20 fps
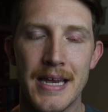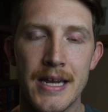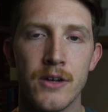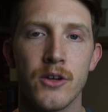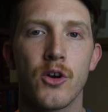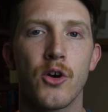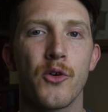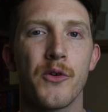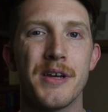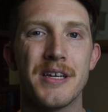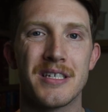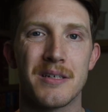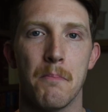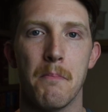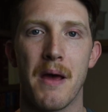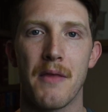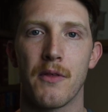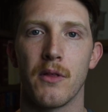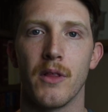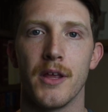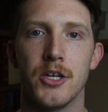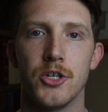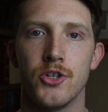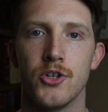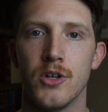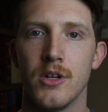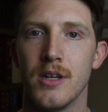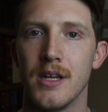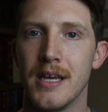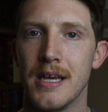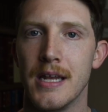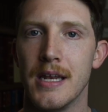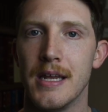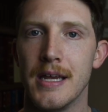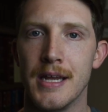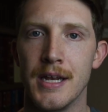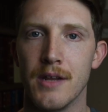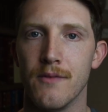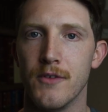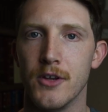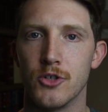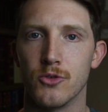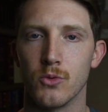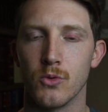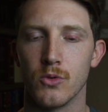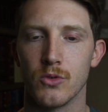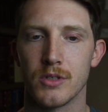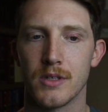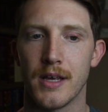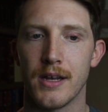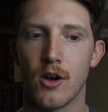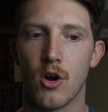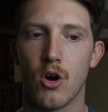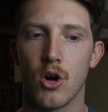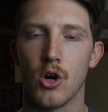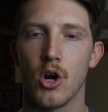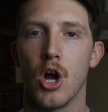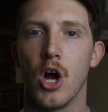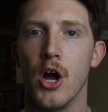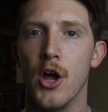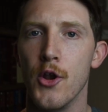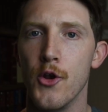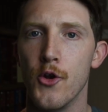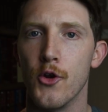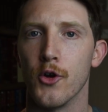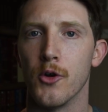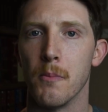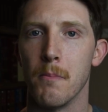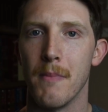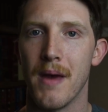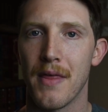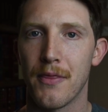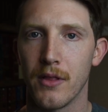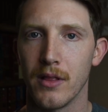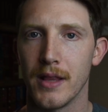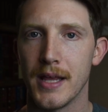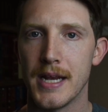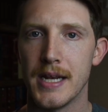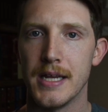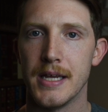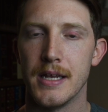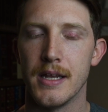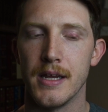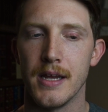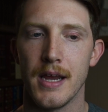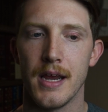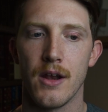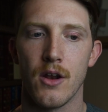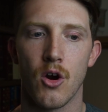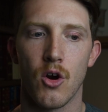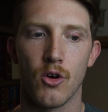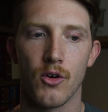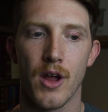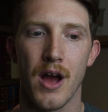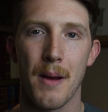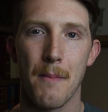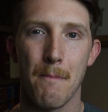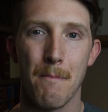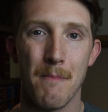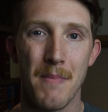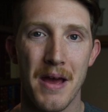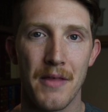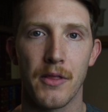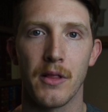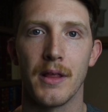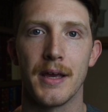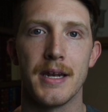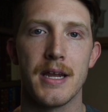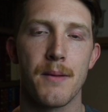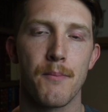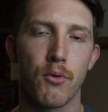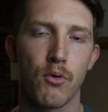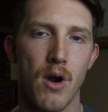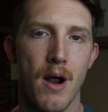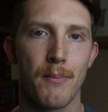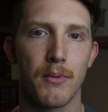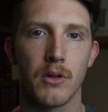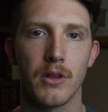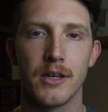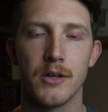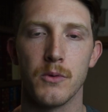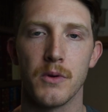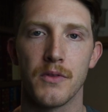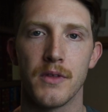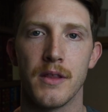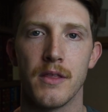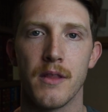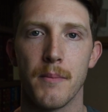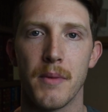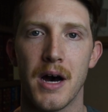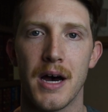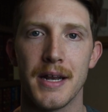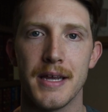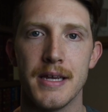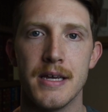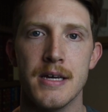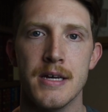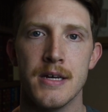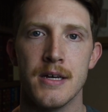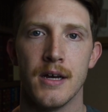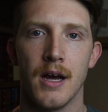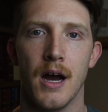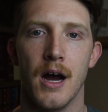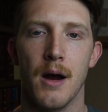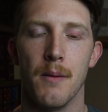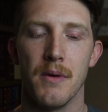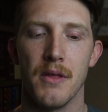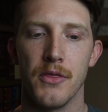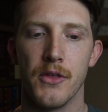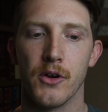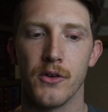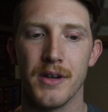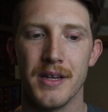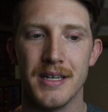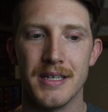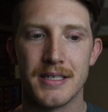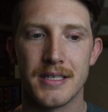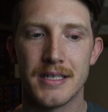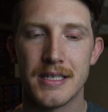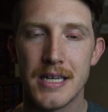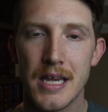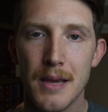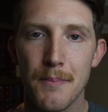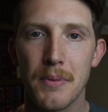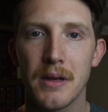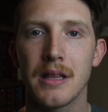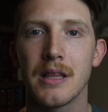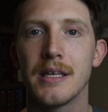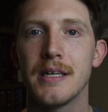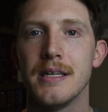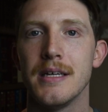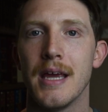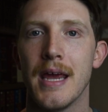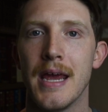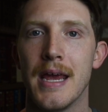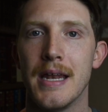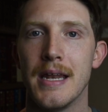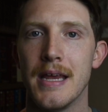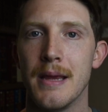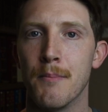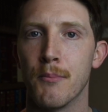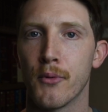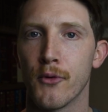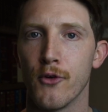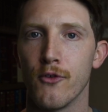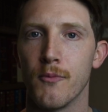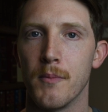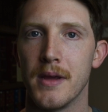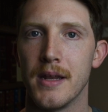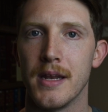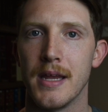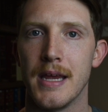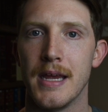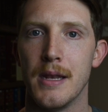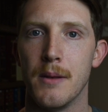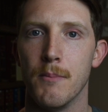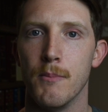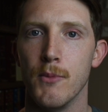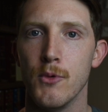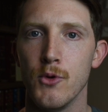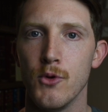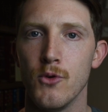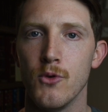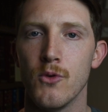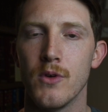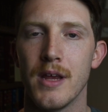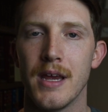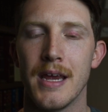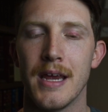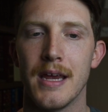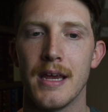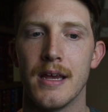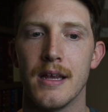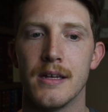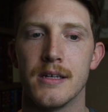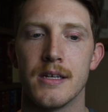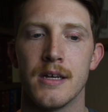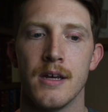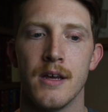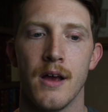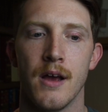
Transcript: increase methylation in individuals that are under methylated and are not methylating properly within the body, um, there is typically an improvement in mood, and